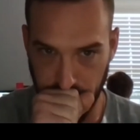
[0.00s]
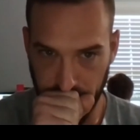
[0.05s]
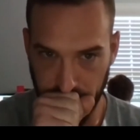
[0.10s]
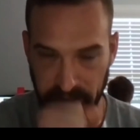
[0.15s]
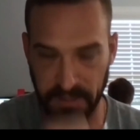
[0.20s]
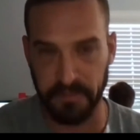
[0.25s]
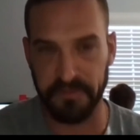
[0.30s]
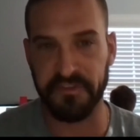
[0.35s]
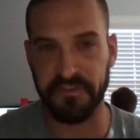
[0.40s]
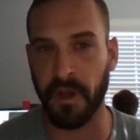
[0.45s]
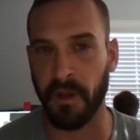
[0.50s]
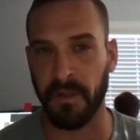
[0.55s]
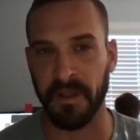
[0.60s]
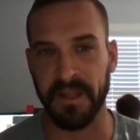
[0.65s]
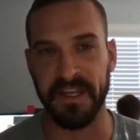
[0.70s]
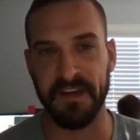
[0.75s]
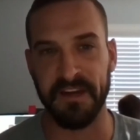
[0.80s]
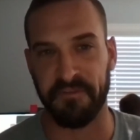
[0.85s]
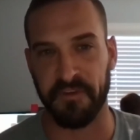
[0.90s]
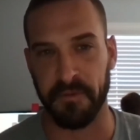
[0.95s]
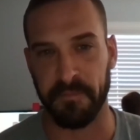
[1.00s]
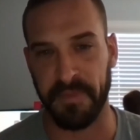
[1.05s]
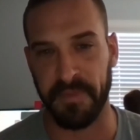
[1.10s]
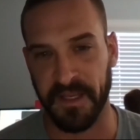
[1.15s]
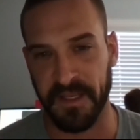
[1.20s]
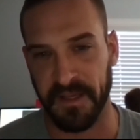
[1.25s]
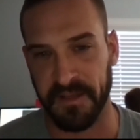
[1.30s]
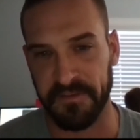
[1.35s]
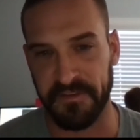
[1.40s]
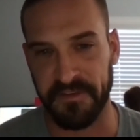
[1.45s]
totally different
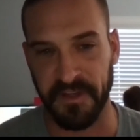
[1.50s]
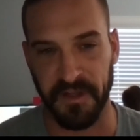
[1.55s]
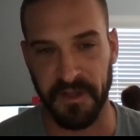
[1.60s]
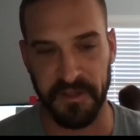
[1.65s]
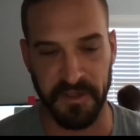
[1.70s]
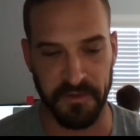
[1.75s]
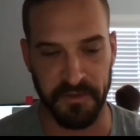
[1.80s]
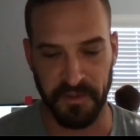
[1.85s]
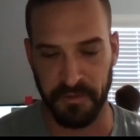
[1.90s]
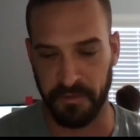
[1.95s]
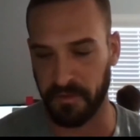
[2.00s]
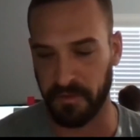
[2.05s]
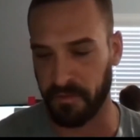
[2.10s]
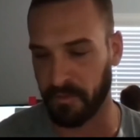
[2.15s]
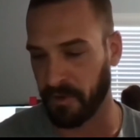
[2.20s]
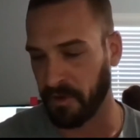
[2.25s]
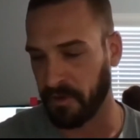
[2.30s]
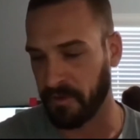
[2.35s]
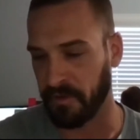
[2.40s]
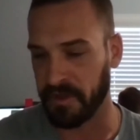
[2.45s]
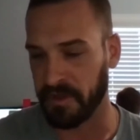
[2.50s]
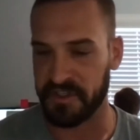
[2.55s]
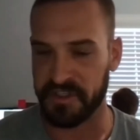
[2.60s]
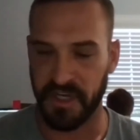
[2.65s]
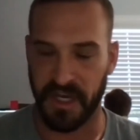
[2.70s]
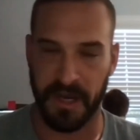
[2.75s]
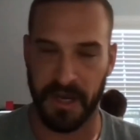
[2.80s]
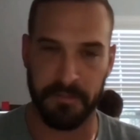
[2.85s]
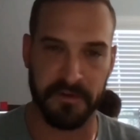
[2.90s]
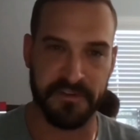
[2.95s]
because, you would work on a
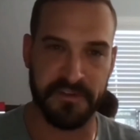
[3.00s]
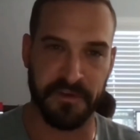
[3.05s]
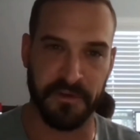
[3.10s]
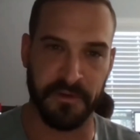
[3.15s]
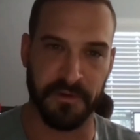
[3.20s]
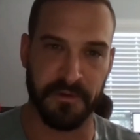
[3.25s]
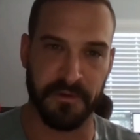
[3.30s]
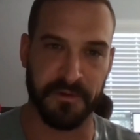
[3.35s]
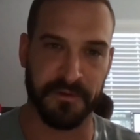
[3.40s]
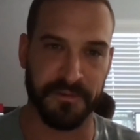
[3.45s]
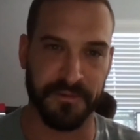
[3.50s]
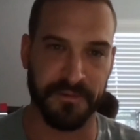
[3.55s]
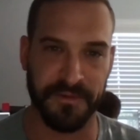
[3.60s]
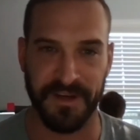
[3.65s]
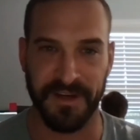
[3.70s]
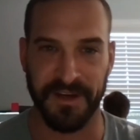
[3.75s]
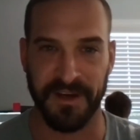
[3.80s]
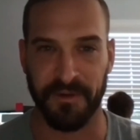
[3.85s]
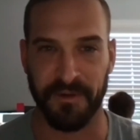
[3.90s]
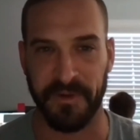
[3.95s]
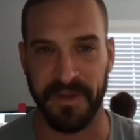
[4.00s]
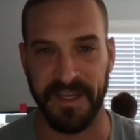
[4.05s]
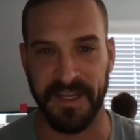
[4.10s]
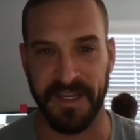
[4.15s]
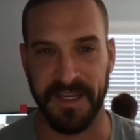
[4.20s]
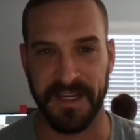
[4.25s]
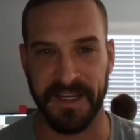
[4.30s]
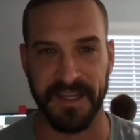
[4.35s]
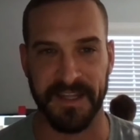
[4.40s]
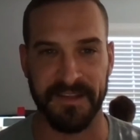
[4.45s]
job or two a
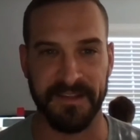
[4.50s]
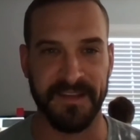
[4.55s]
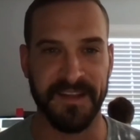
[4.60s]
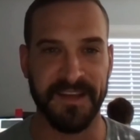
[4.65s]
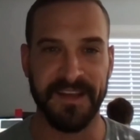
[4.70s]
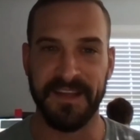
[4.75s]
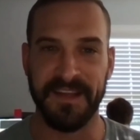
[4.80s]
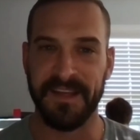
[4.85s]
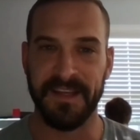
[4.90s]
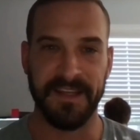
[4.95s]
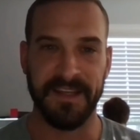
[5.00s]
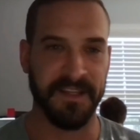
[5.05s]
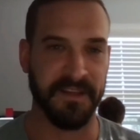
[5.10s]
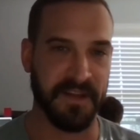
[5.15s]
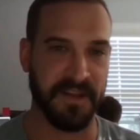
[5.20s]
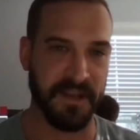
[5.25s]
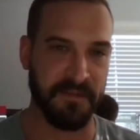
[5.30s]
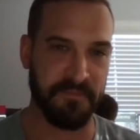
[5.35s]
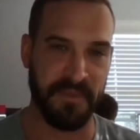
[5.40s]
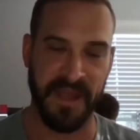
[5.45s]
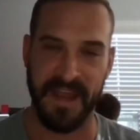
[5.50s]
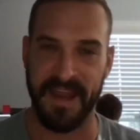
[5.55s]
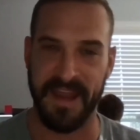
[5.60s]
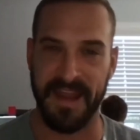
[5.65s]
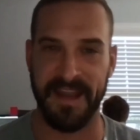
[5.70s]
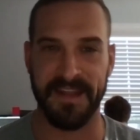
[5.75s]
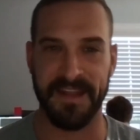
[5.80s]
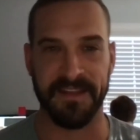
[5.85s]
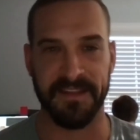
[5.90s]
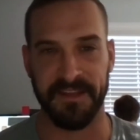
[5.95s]
week and you'd get
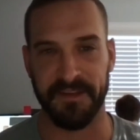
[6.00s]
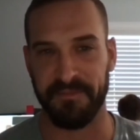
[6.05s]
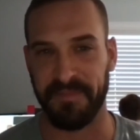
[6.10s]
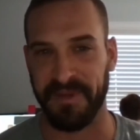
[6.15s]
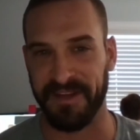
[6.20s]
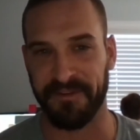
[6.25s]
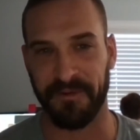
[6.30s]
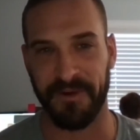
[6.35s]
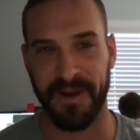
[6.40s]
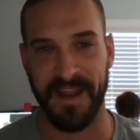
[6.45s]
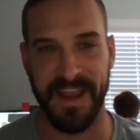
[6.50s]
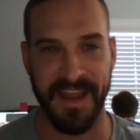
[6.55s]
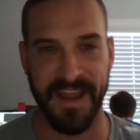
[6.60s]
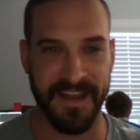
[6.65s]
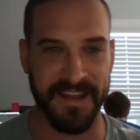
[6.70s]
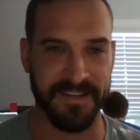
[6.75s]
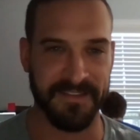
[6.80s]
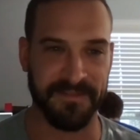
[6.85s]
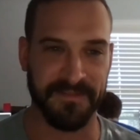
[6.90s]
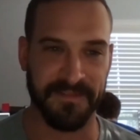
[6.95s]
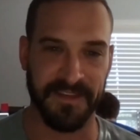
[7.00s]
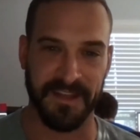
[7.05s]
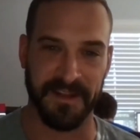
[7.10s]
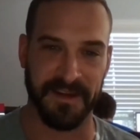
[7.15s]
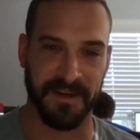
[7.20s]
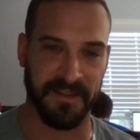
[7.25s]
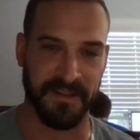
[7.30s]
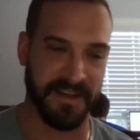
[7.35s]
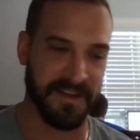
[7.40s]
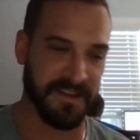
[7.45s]
paid and you'd be great. And,
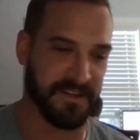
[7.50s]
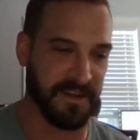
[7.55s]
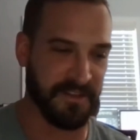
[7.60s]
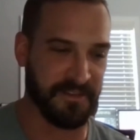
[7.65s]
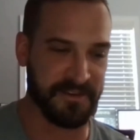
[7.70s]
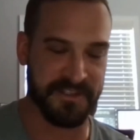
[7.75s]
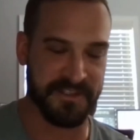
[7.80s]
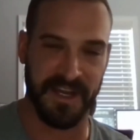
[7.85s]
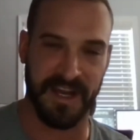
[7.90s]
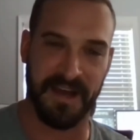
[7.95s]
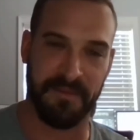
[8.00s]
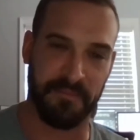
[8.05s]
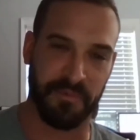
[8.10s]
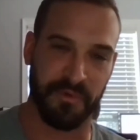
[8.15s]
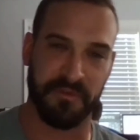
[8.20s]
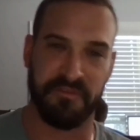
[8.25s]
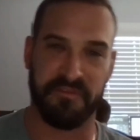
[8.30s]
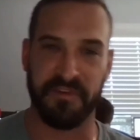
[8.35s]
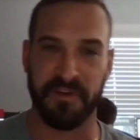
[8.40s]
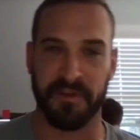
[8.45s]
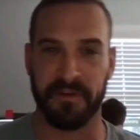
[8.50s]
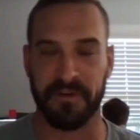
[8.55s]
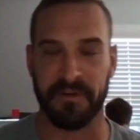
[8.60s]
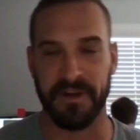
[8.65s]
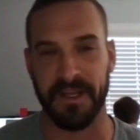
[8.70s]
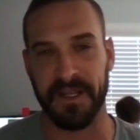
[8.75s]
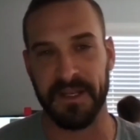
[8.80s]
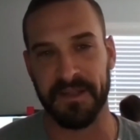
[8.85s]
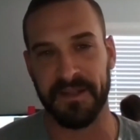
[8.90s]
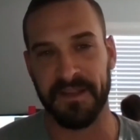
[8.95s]
then another job would
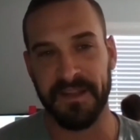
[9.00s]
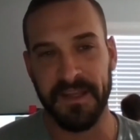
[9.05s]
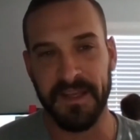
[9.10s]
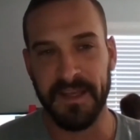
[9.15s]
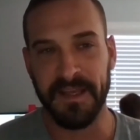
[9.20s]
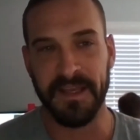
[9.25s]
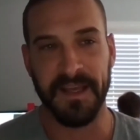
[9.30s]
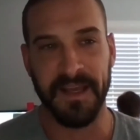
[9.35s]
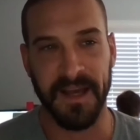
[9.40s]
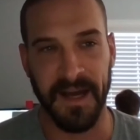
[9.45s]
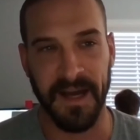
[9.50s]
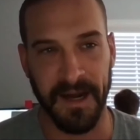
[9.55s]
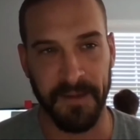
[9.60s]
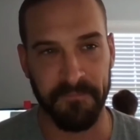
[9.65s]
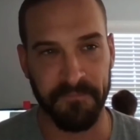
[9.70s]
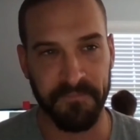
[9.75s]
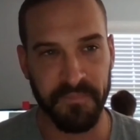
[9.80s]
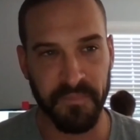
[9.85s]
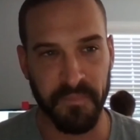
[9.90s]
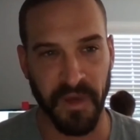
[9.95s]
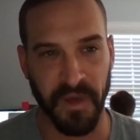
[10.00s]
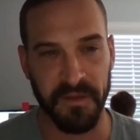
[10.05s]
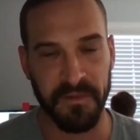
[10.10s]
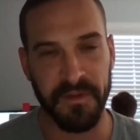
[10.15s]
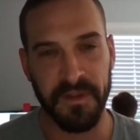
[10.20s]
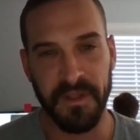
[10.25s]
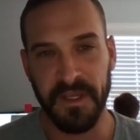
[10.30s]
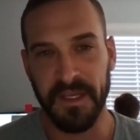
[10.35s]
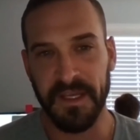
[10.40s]
filter in. But